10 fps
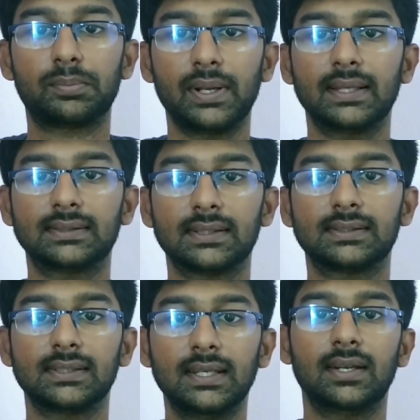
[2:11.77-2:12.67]

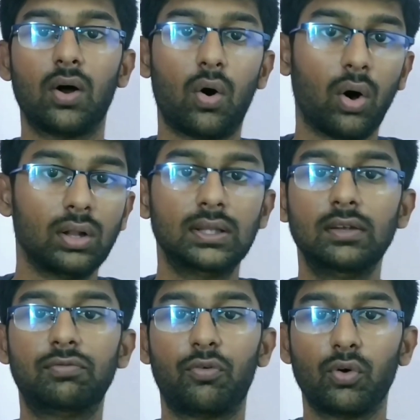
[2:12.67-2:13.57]
places in all
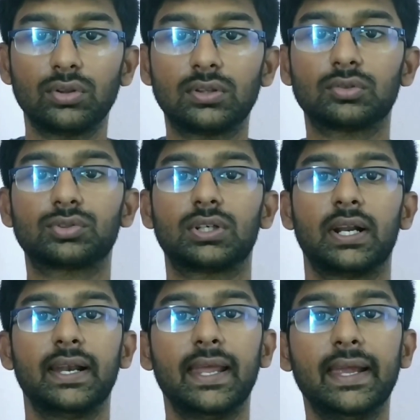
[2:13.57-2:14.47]
the
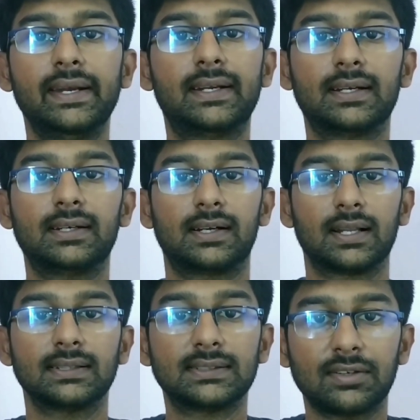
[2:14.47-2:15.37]

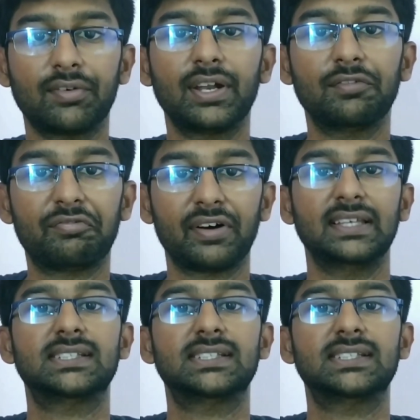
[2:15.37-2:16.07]
4875